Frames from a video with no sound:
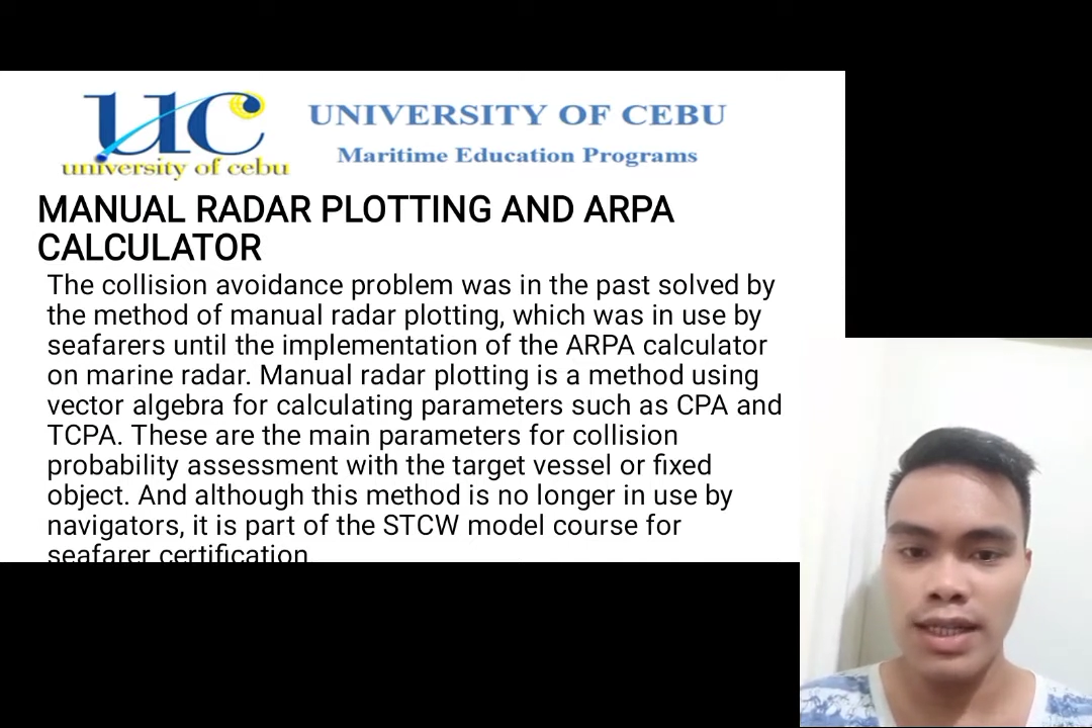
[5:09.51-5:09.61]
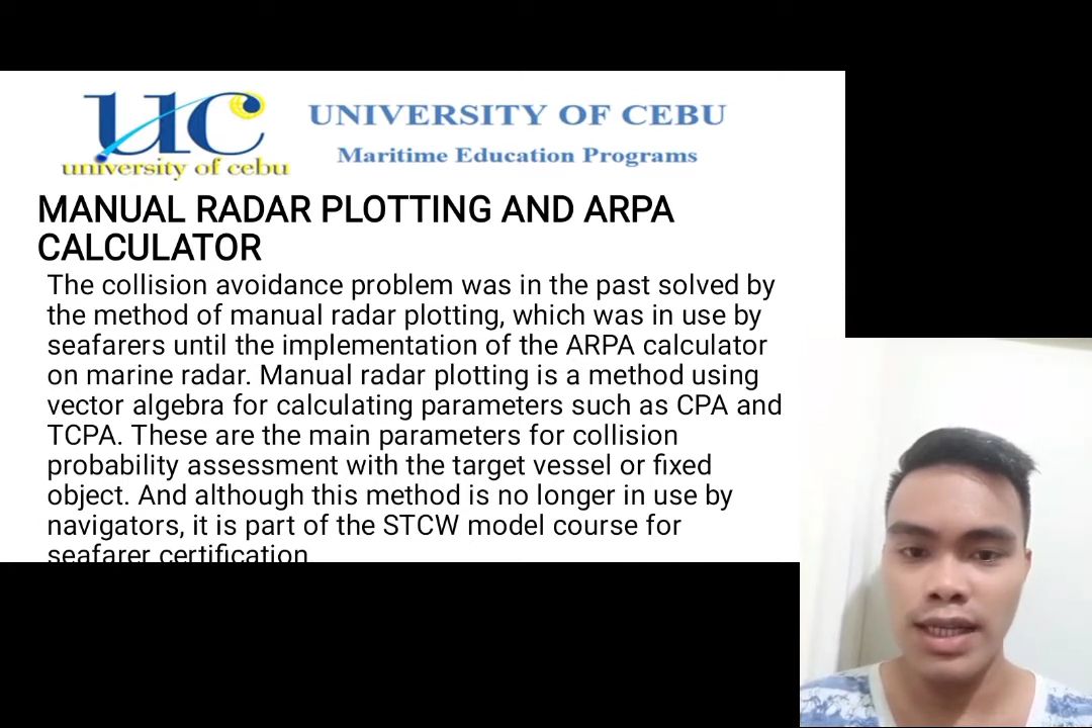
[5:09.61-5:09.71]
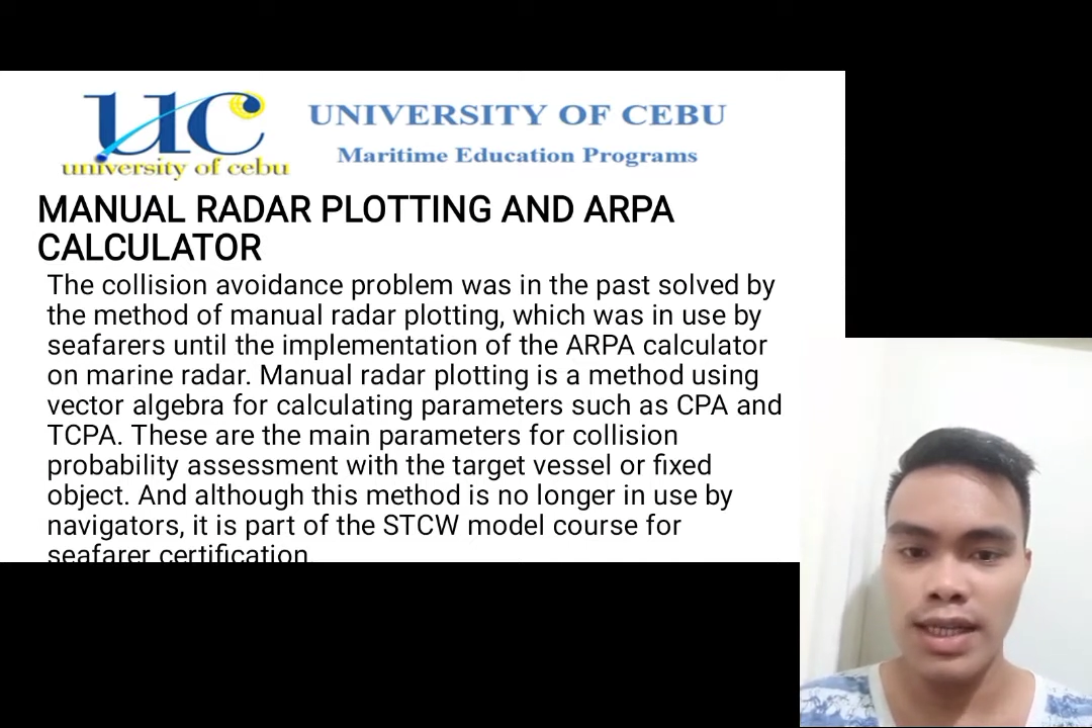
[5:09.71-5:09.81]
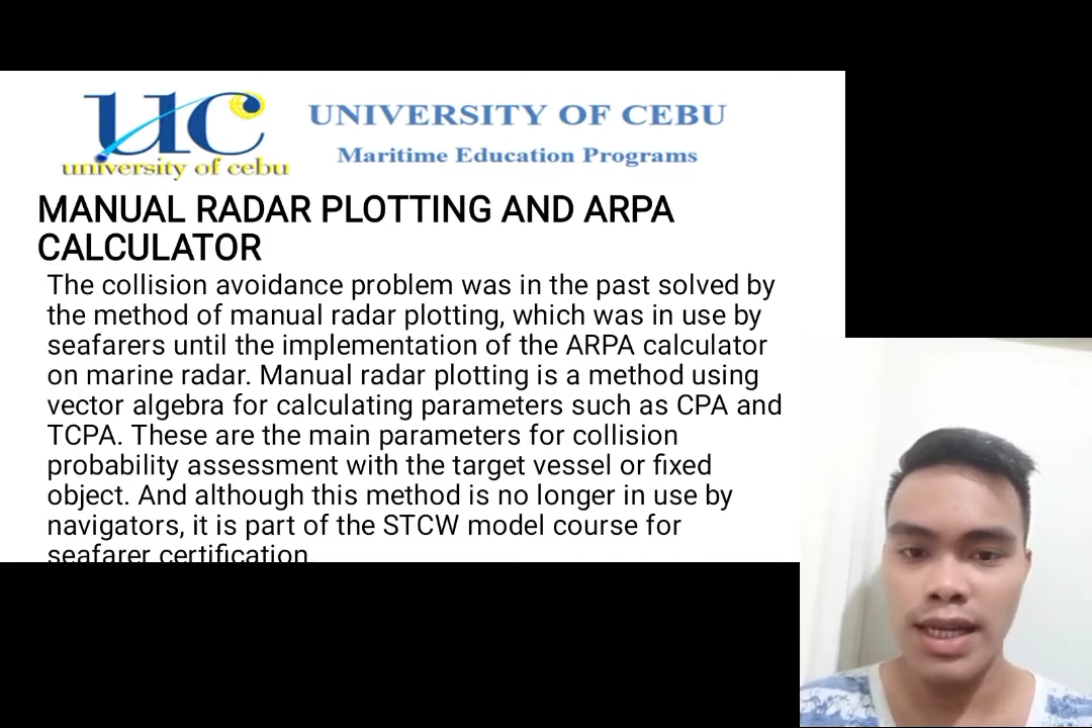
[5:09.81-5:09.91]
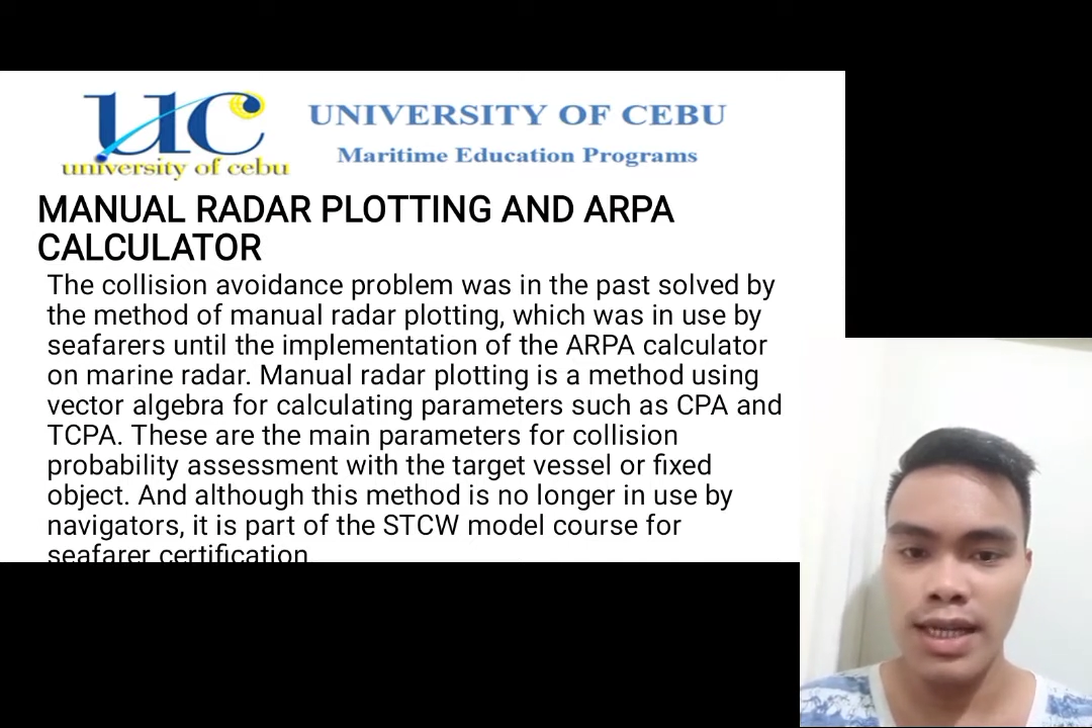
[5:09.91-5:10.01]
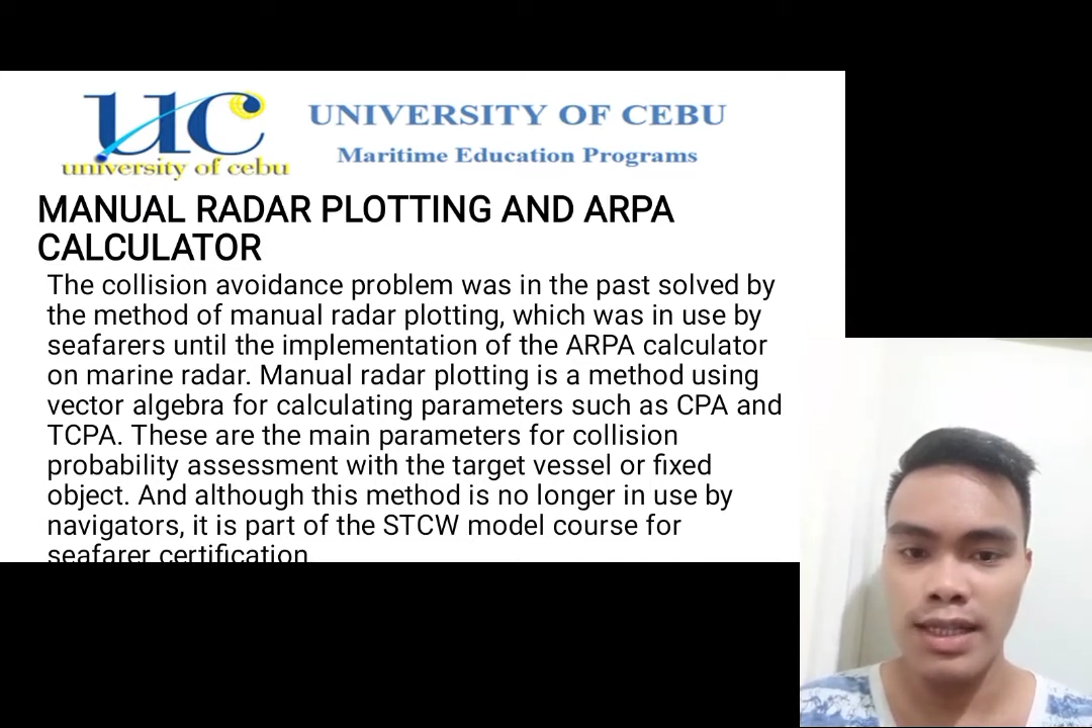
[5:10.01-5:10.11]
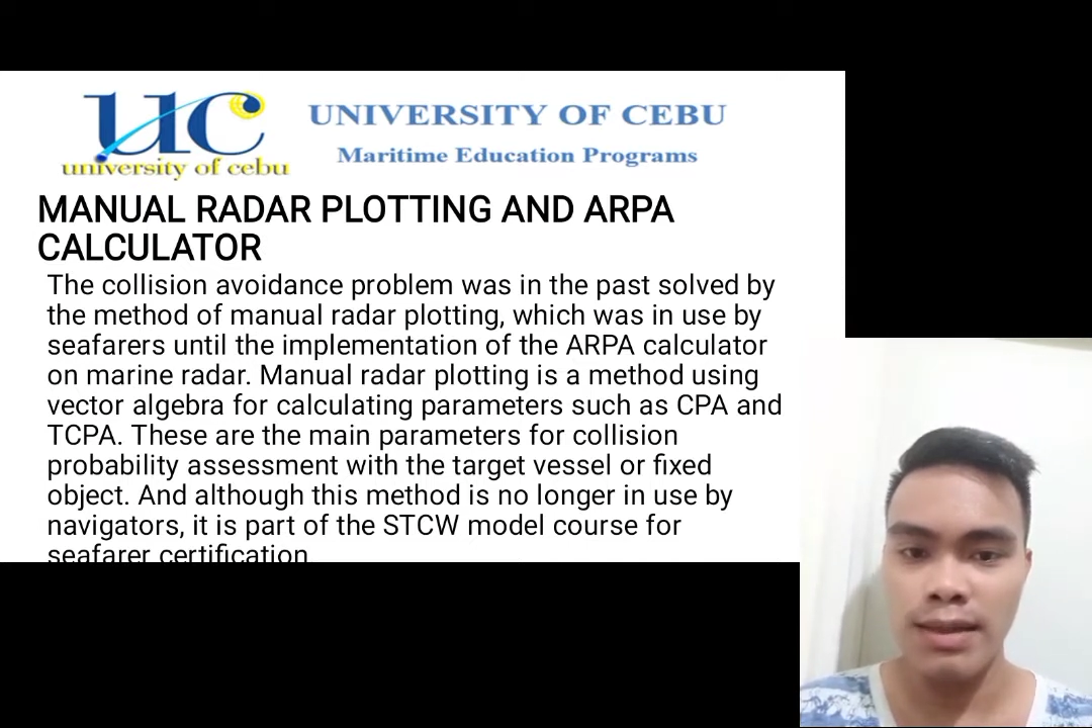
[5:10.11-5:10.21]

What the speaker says: data and